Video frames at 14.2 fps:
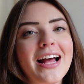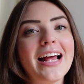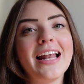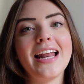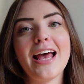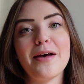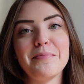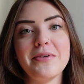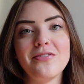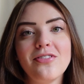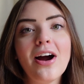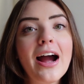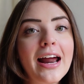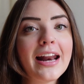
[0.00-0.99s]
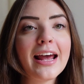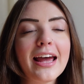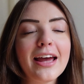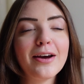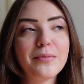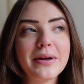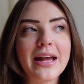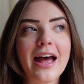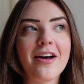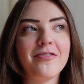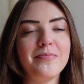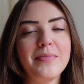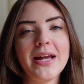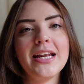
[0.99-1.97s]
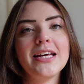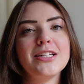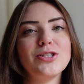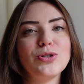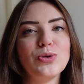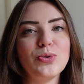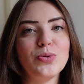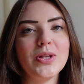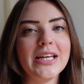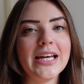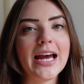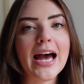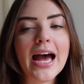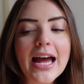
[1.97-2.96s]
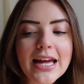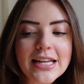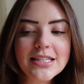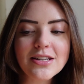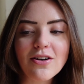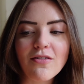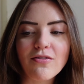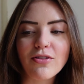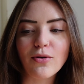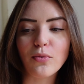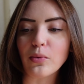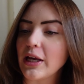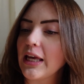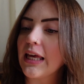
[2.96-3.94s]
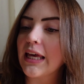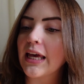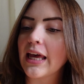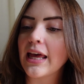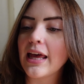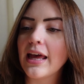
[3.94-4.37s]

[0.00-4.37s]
and happy Friday. We have made it to the end of the week,